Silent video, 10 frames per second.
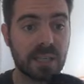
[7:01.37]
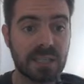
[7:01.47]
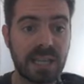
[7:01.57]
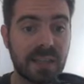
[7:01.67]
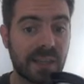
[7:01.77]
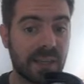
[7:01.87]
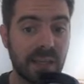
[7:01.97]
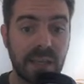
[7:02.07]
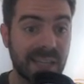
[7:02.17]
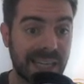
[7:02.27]
I said,
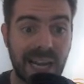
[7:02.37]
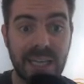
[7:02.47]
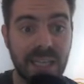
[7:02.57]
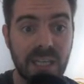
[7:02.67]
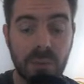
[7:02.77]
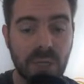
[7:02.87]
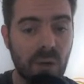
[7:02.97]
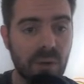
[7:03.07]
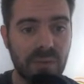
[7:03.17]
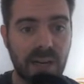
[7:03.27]
that can get you a
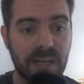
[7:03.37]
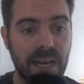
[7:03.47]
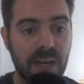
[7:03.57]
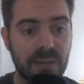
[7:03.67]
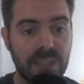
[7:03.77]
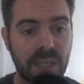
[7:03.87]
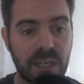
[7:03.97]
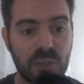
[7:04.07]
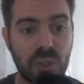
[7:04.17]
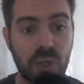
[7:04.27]
goal every now and again, and I think
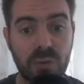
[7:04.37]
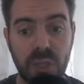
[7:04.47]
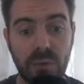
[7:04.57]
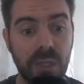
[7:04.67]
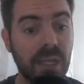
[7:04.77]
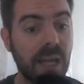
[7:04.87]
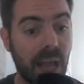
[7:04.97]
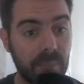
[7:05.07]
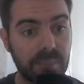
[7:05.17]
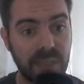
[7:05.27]
he's due. So,
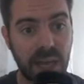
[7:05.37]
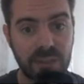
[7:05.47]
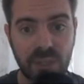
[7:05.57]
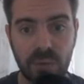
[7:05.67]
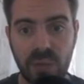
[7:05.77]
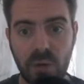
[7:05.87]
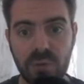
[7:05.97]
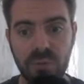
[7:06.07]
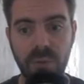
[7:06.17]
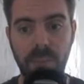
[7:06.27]
so
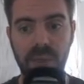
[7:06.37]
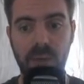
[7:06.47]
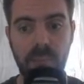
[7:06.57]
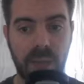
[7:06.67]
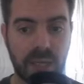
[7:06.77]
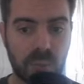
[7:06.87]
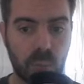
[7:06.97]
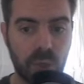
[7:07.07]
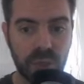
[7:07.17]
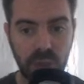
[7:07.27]
those 3 would be my picks:
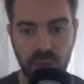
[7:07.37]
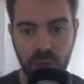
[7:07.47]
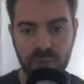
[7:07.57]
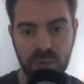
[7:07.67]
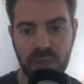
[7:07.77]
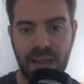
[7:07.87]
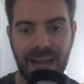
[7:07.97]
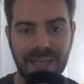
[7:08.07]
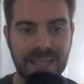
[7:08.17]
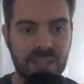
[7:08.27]
Wood, Lowton,
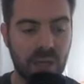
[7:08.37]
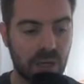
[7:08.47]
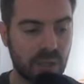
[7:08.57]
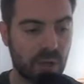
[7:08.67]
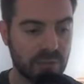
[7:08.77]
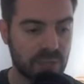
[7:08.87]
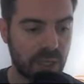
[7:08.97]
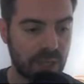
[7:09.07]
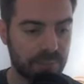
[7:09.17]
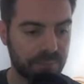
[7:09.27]
and
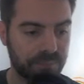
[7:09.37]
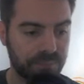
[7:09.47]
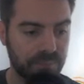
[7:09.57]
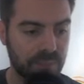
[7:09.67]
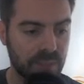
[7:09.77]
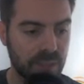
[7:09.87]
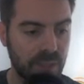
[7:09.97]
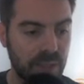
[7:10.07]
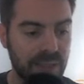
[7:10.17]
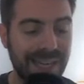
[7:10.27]
Tarkowski.
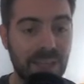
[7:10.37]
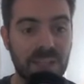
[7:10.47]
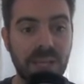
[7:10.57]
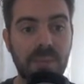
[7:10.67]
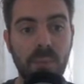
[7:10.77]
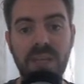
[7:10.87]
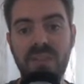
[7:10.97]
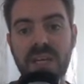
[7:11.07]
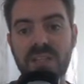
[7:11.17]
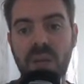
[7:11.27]
Now, the team that we
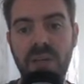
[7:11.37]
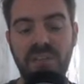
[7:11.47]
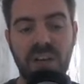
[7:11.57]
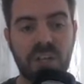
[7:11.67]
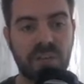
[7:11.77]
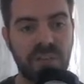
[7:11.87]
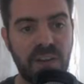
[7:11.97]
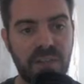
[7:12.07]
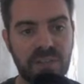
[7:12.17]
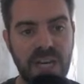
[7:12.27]
think is going to finish
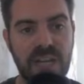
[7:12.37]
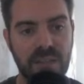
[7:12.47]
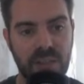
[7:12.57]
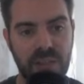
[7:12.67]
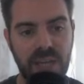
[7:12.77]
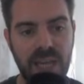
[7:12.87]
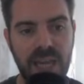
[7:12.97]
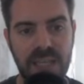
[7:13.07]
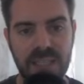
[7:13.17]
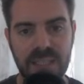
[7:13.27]
15th
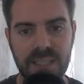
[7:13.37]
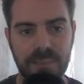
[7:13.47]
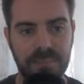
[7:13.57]
is